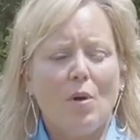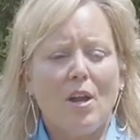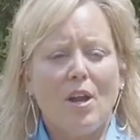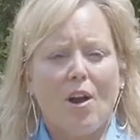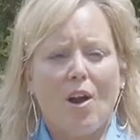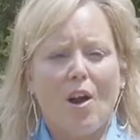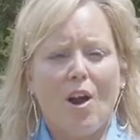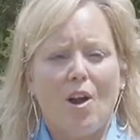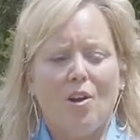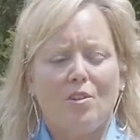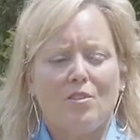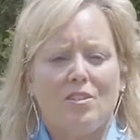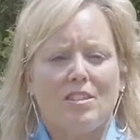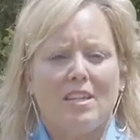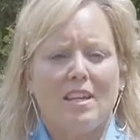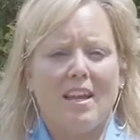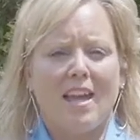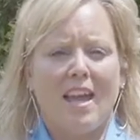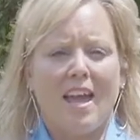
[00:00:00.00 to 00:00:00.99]
We are
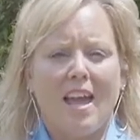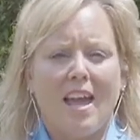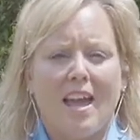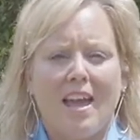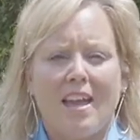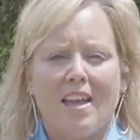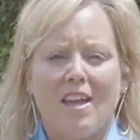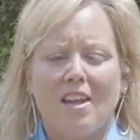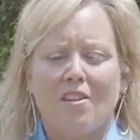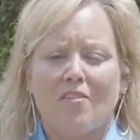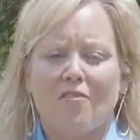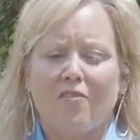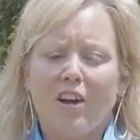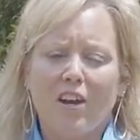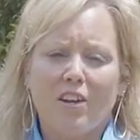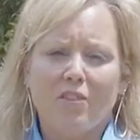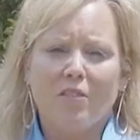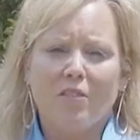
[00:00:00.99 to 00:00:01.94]
hosting a fun